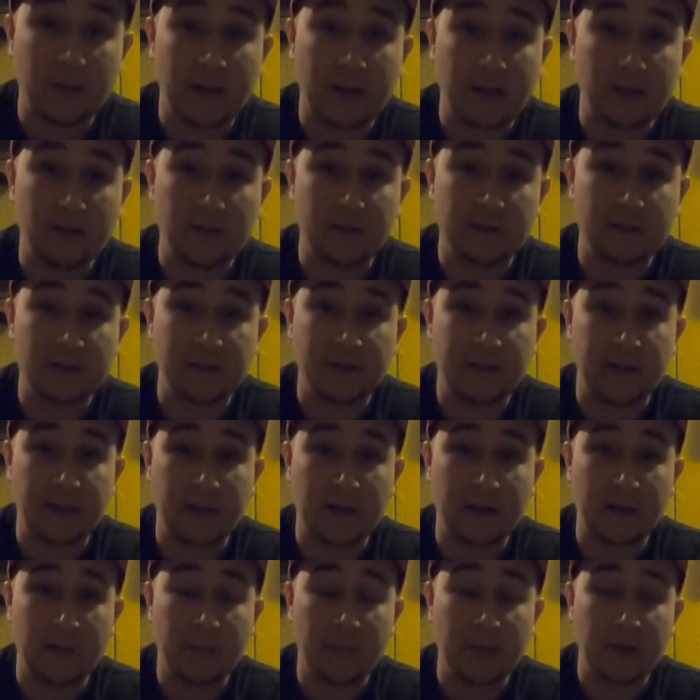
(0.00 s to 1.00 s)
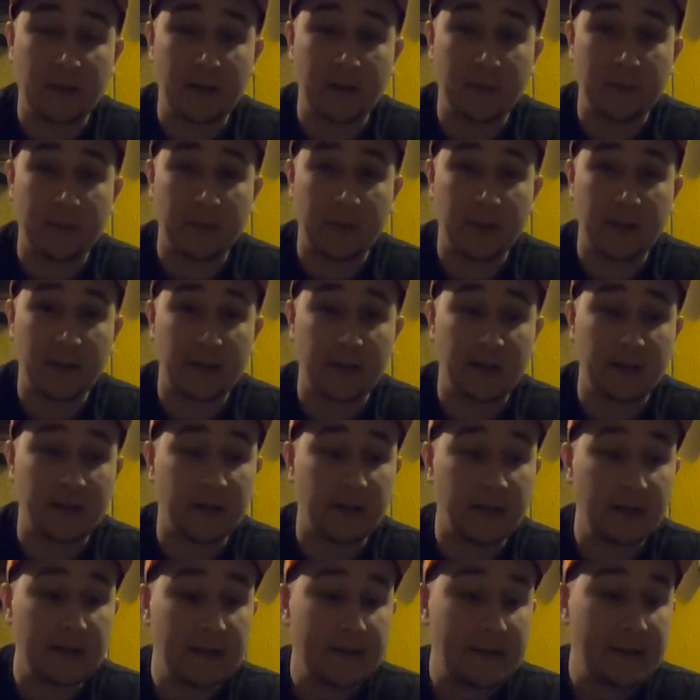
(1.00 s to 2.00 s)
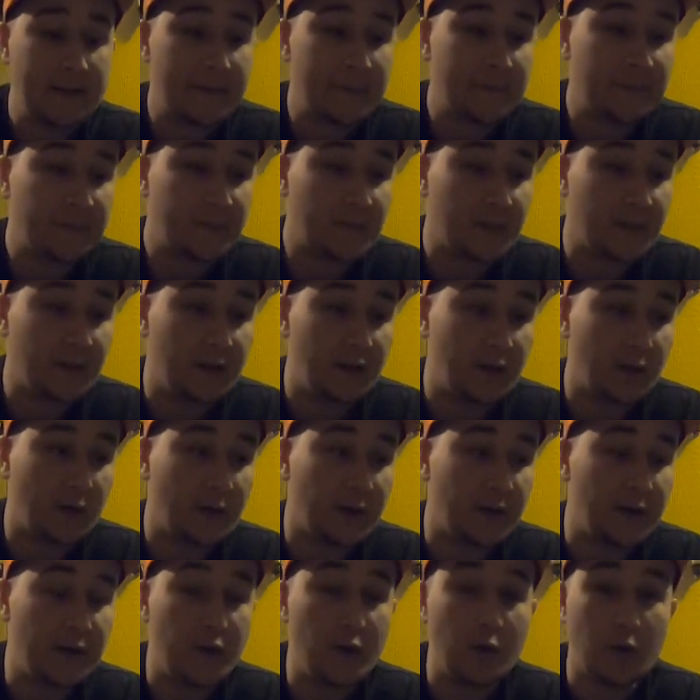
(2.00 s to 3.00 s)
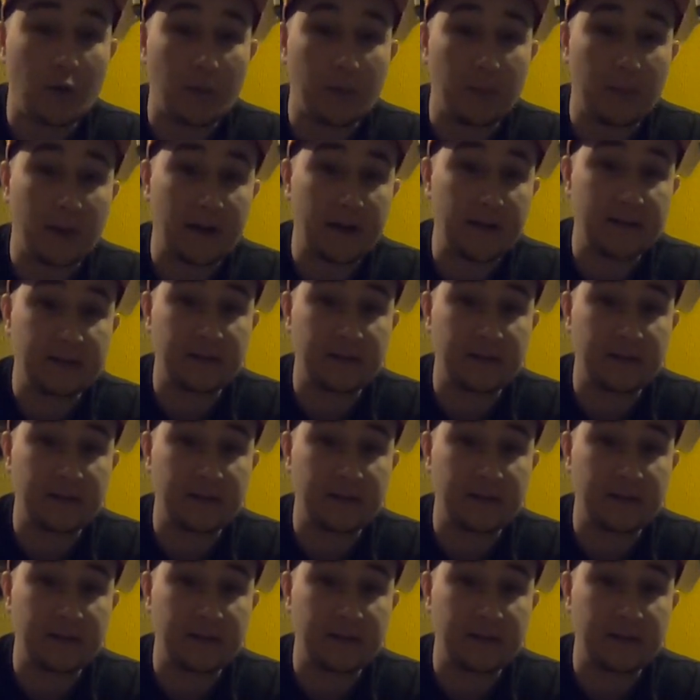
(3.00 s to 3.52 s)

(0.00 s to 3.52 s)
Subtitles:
dollars and pick up a newer body